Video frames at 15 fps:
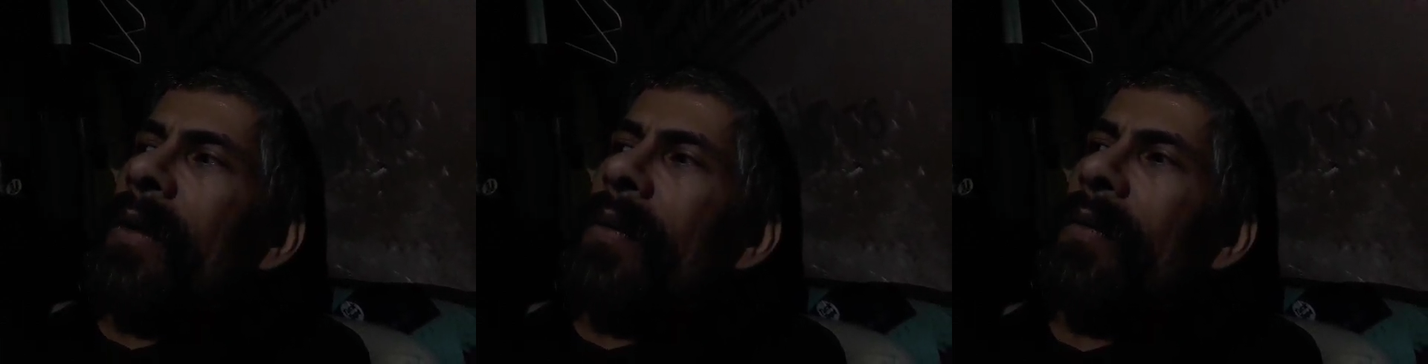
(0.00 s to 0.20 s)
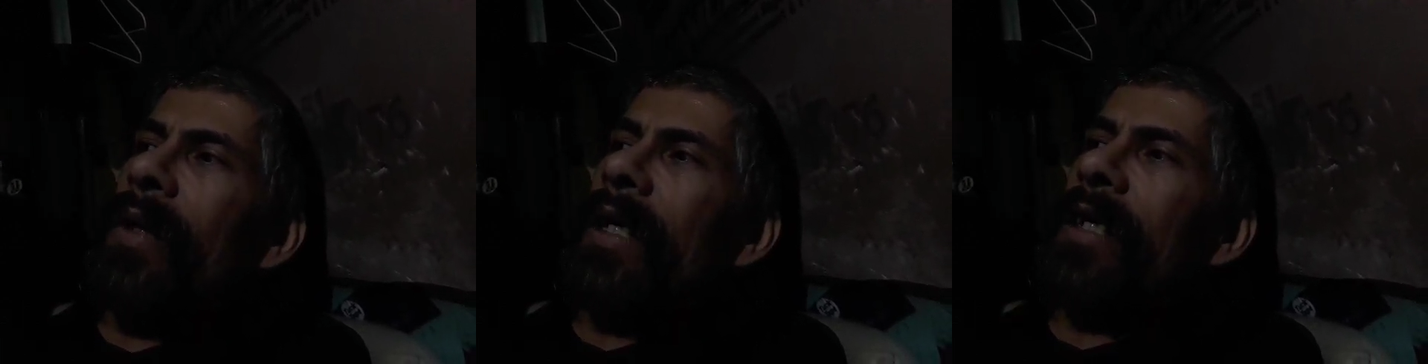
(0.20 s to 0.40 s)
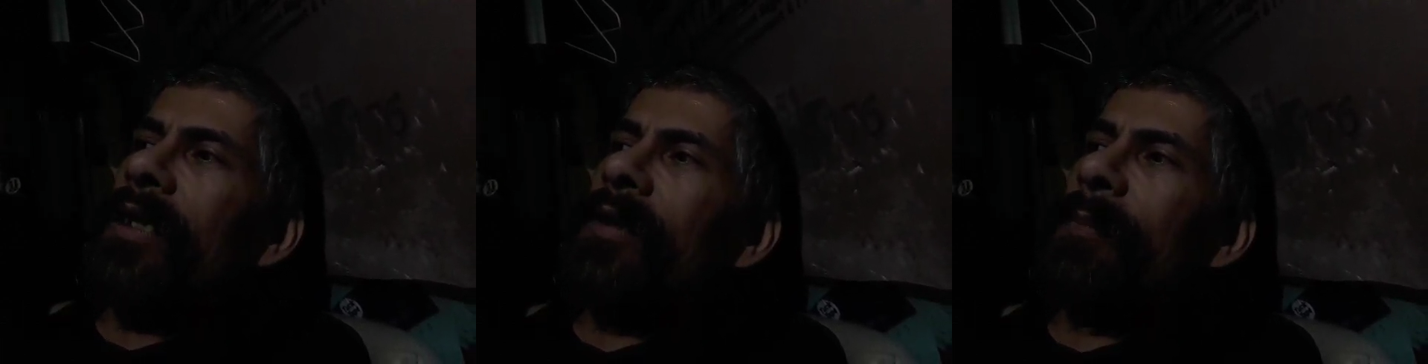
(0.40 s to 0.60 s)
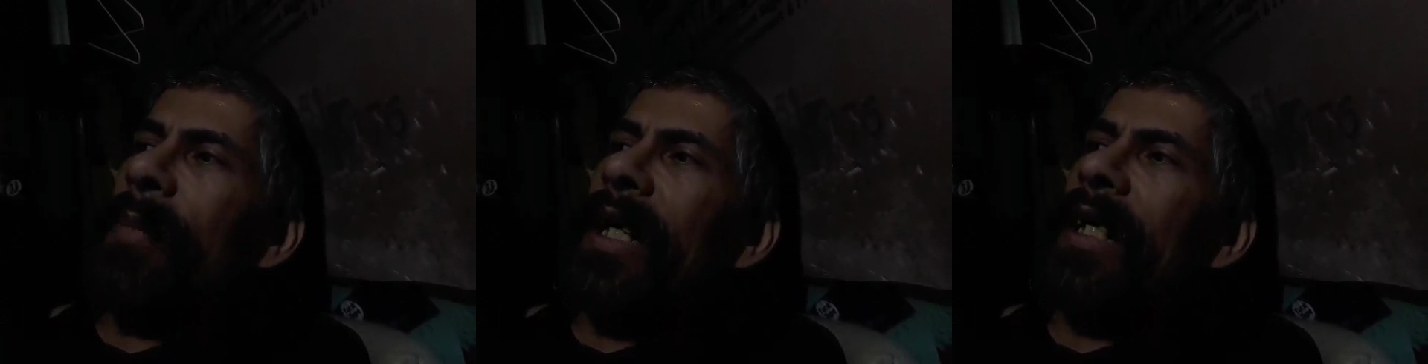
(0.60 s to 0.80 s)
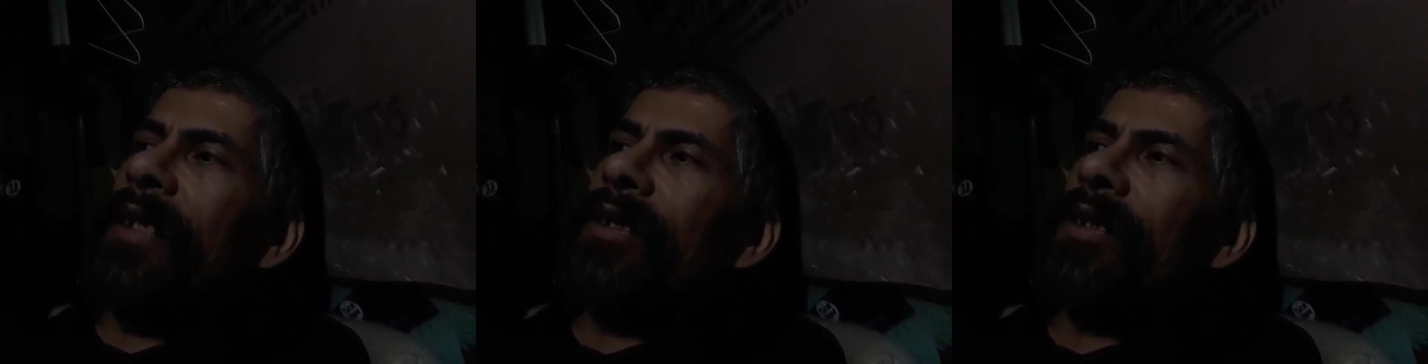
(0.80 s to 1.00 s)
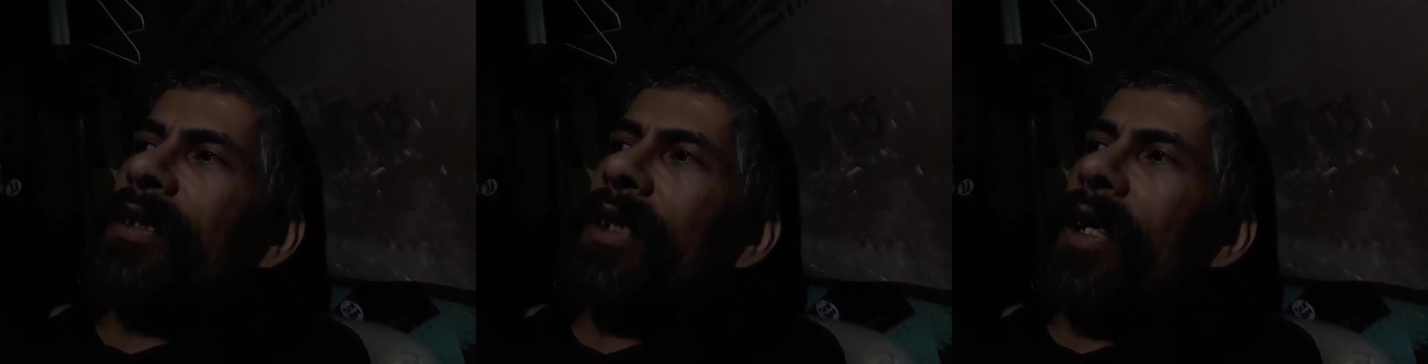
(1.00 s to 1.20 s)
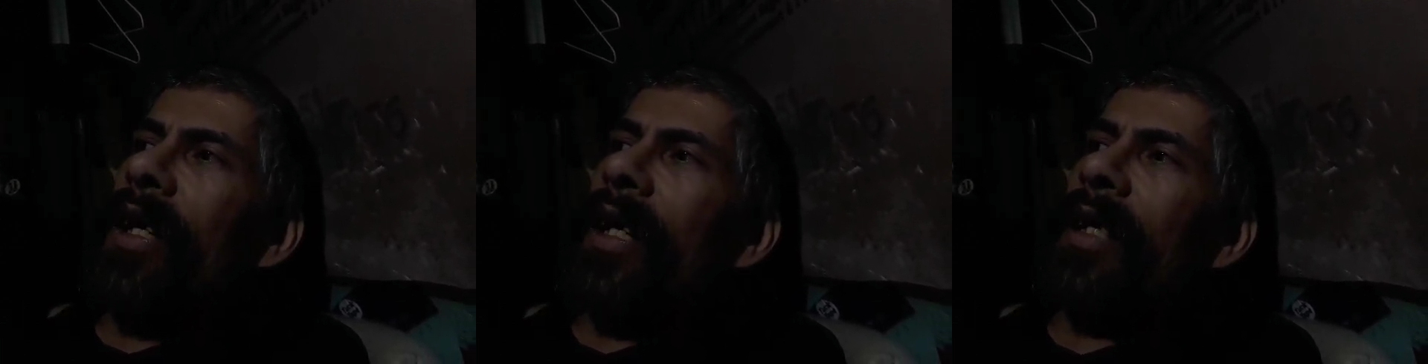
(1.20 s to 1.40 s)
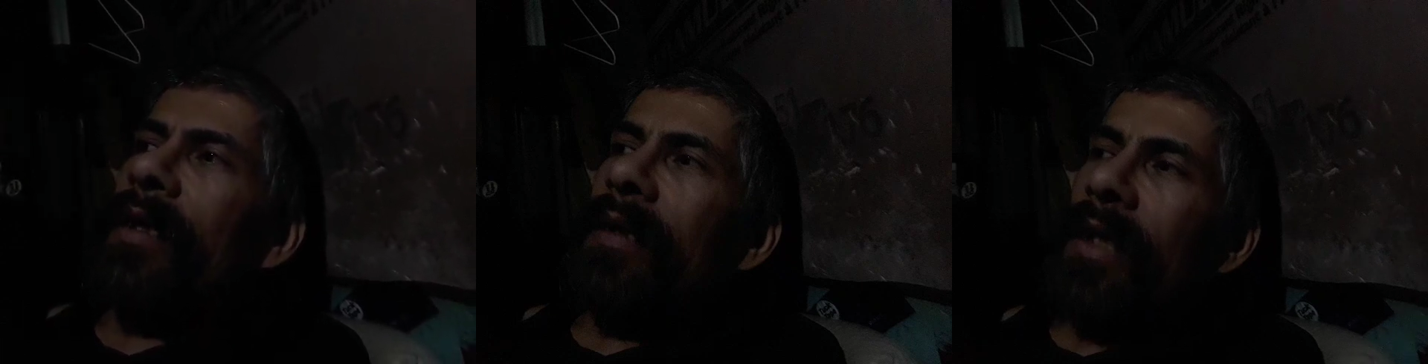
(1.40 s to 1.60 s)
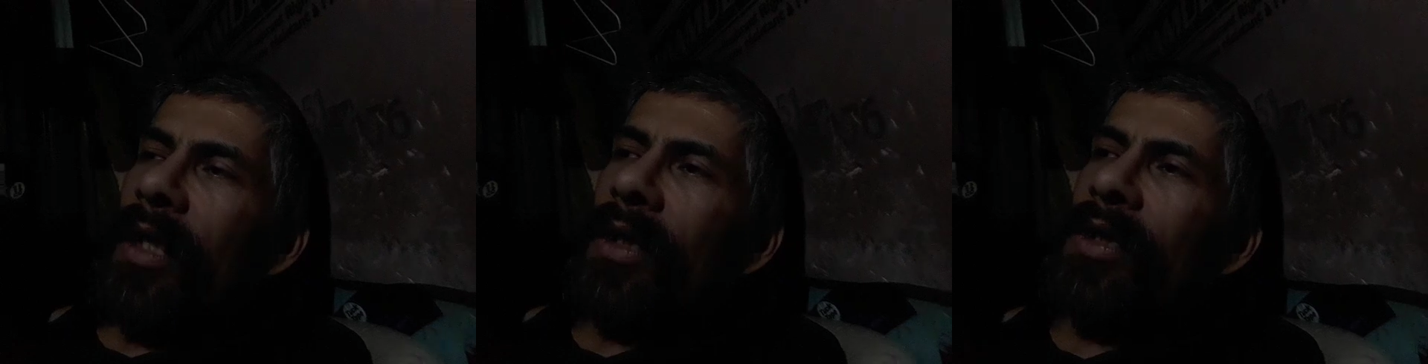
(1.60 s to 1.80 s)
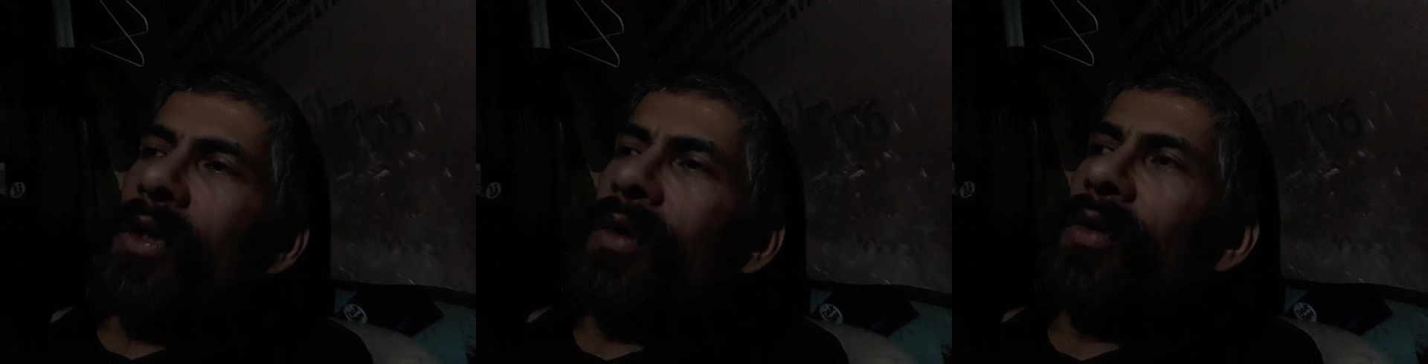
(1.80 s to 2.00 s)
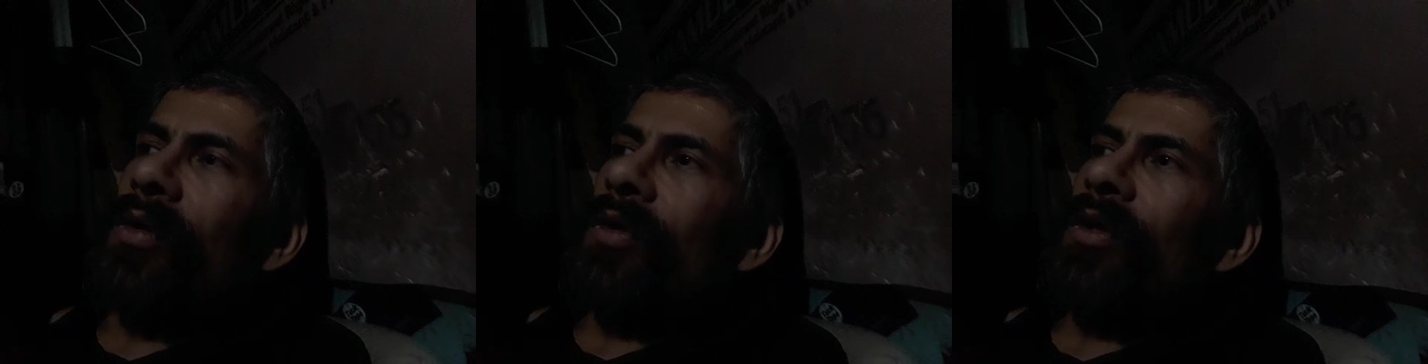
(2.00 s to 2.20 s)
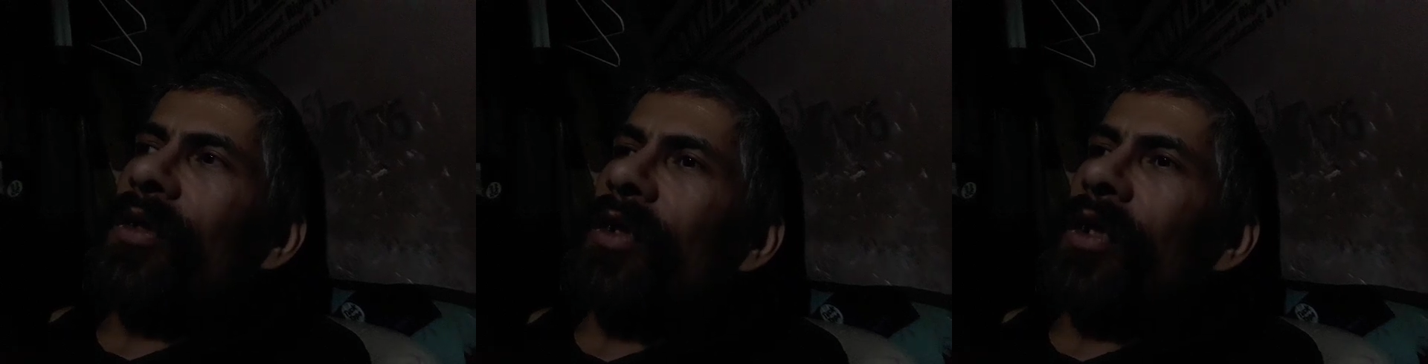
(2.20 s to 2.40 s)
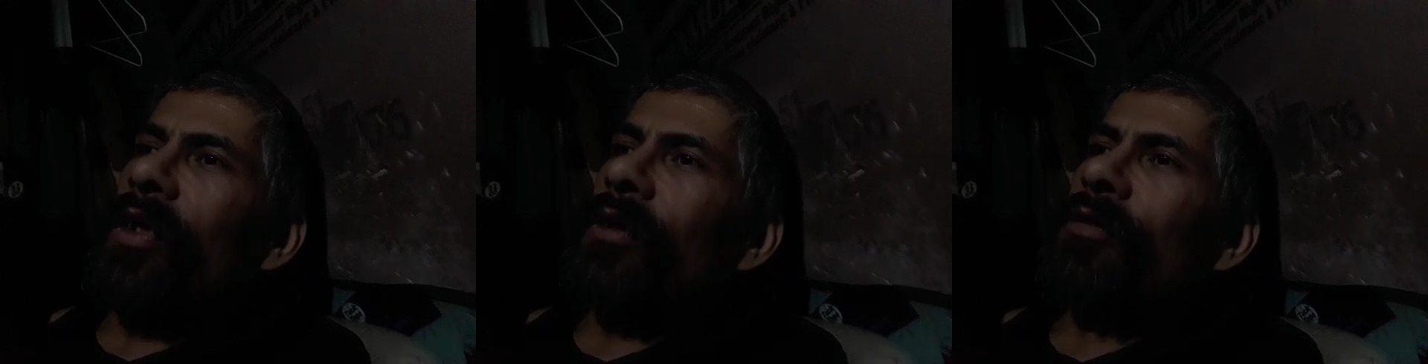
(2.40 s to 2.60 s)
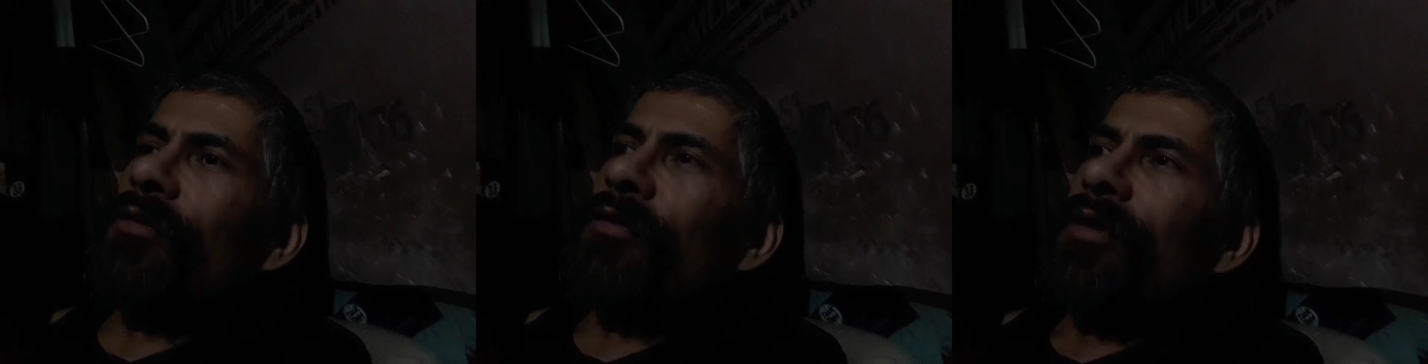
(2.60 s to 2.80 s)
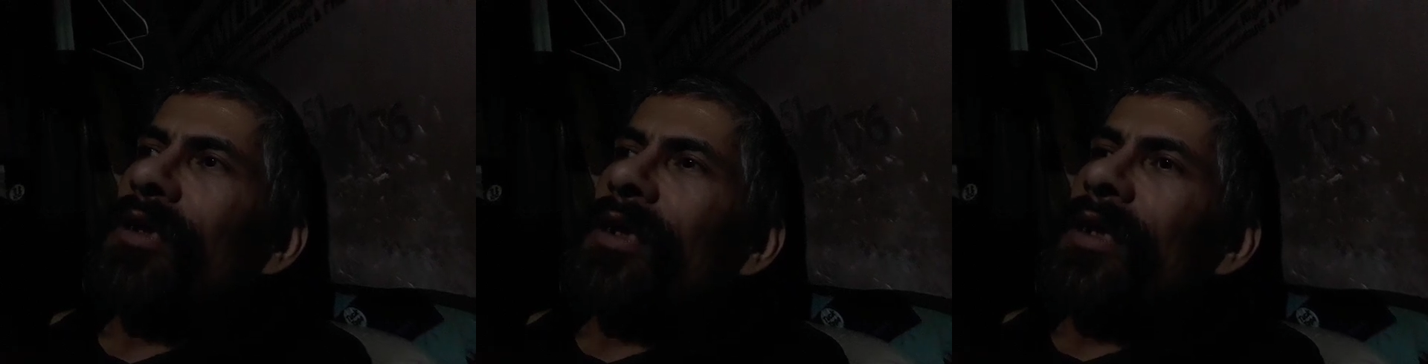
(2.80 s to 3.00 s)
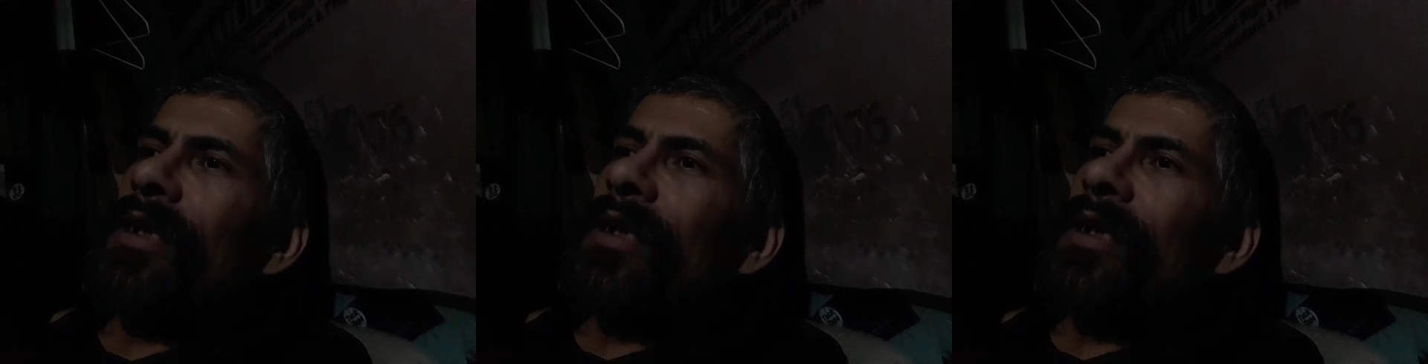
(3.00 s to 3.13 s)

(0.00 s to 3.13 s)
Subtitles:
was based on a Google search